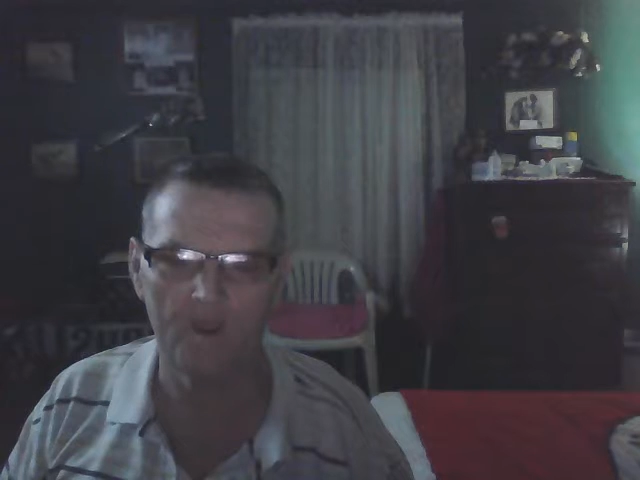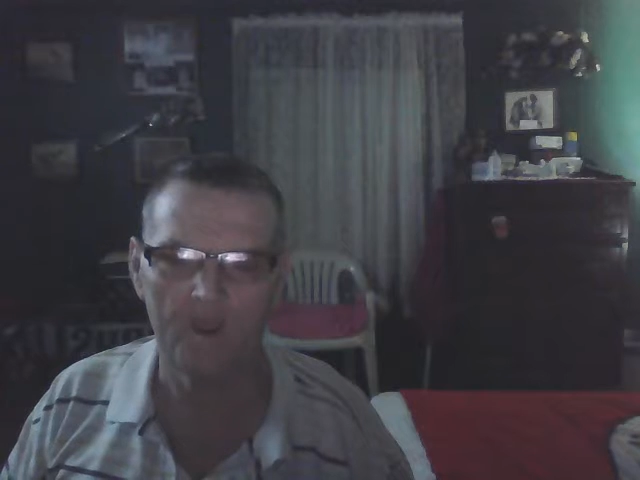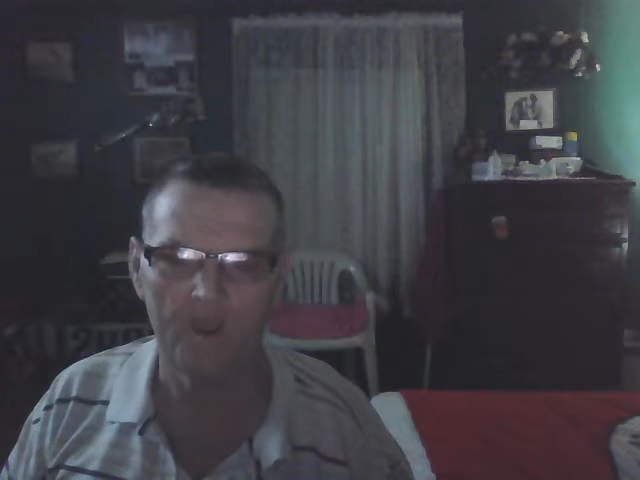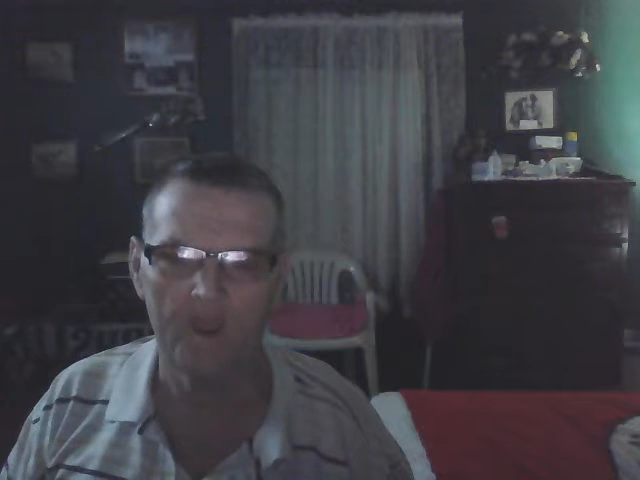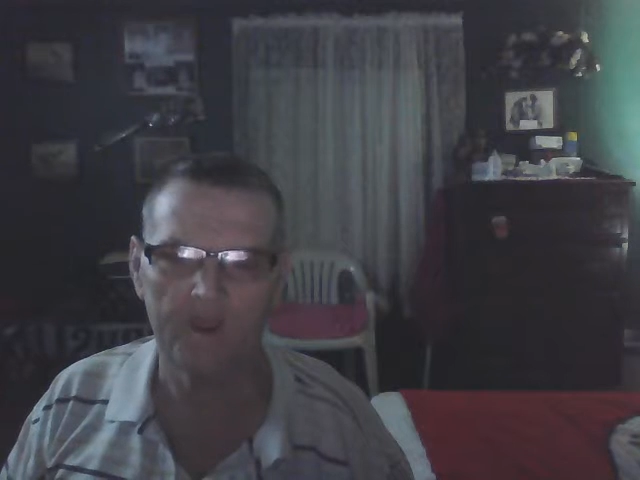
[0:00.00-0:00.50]

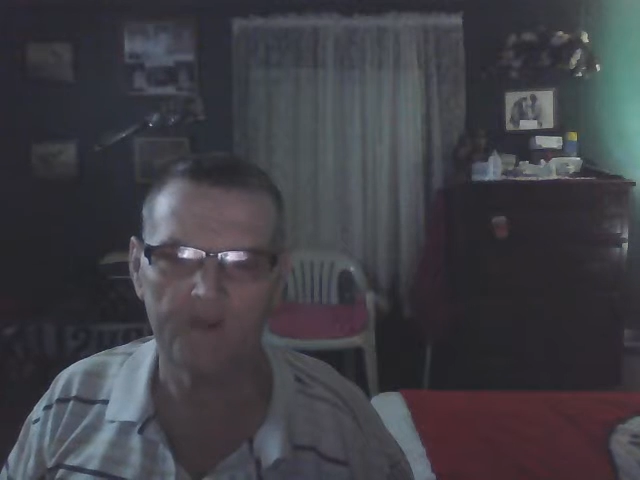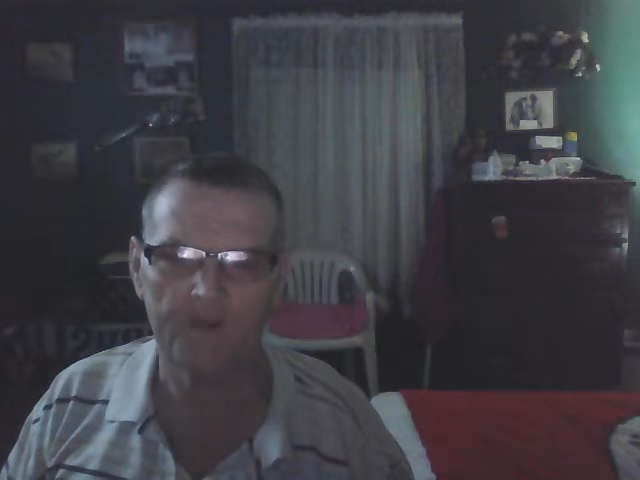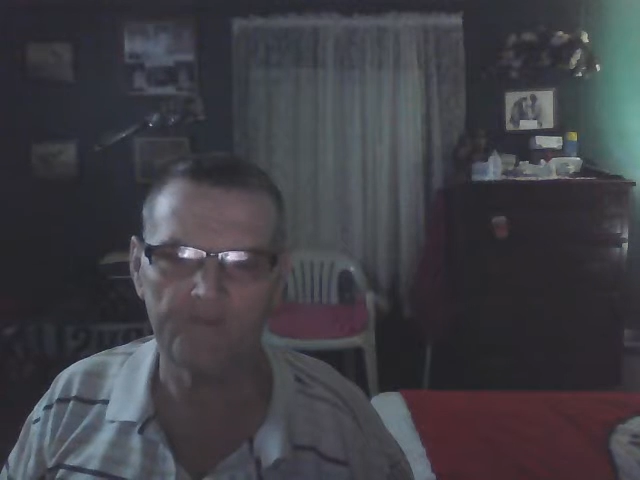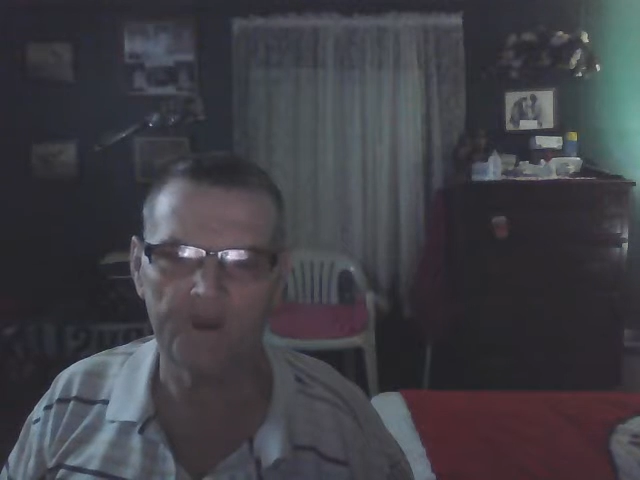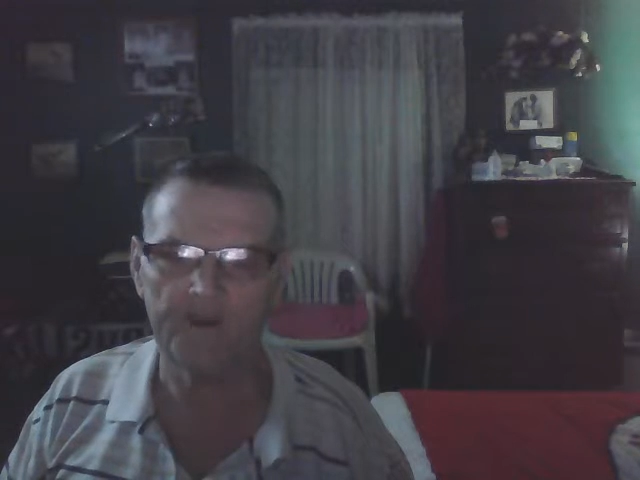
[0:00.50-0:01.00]
and everything,
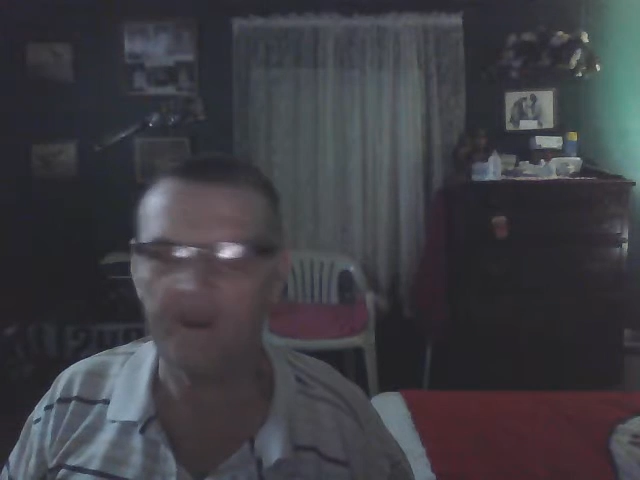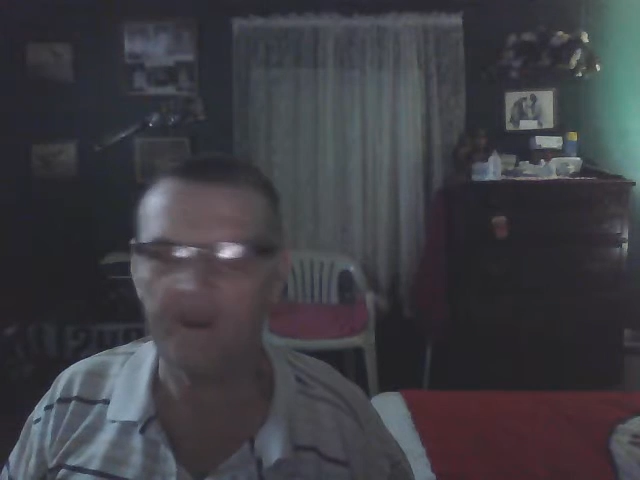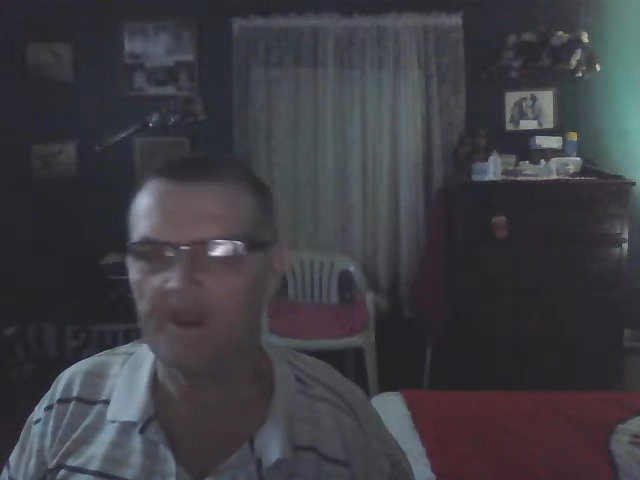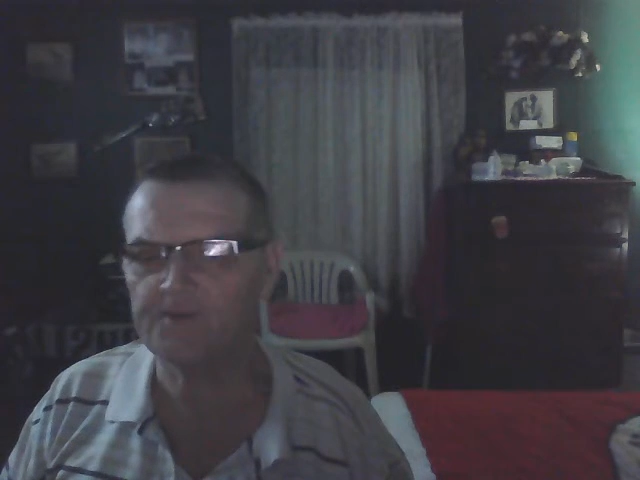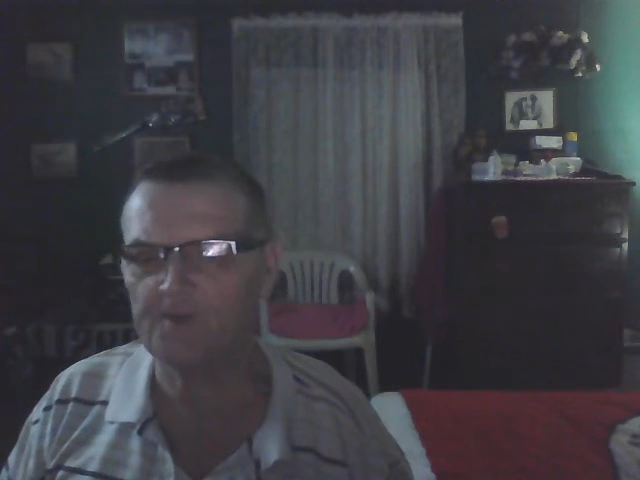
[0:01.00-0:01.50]
and they got
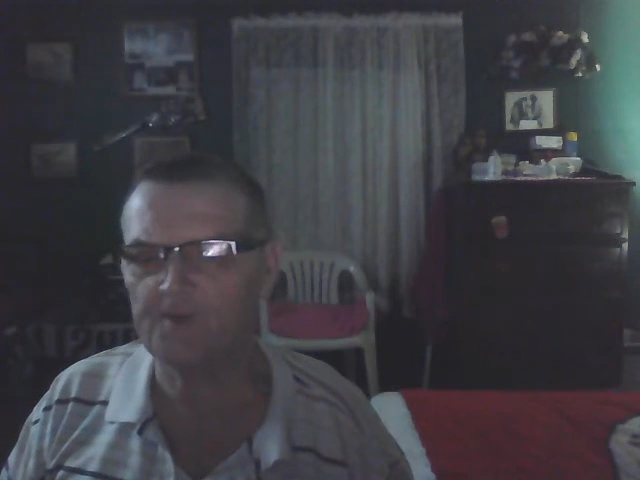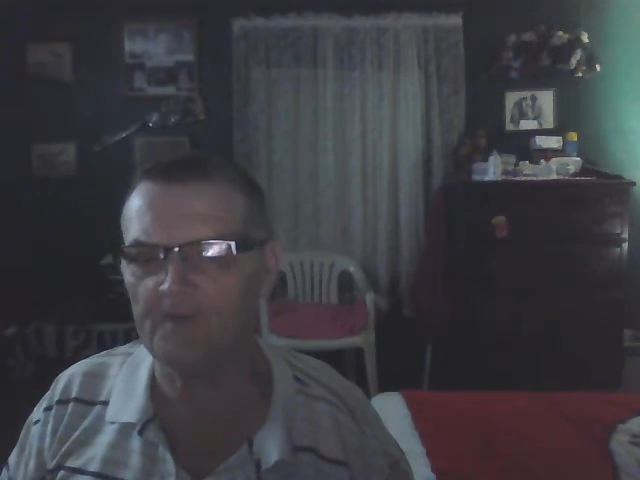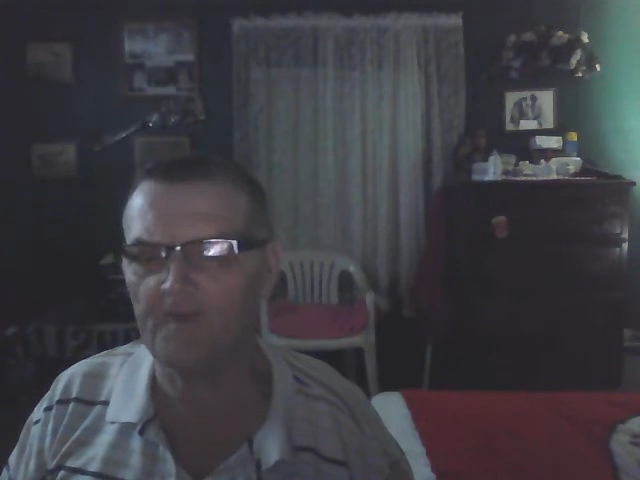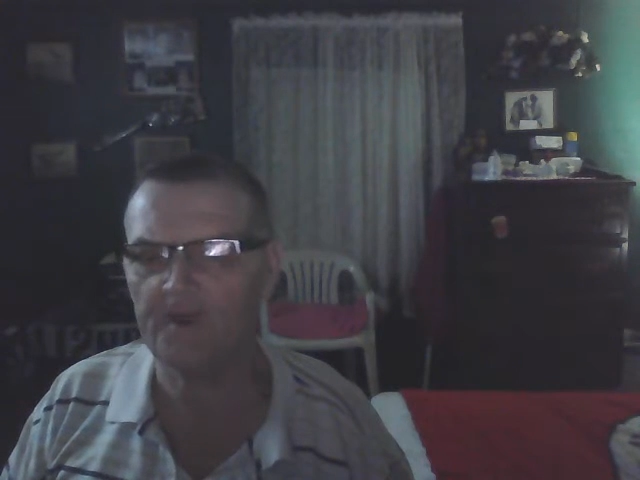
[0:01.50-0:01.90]
certified as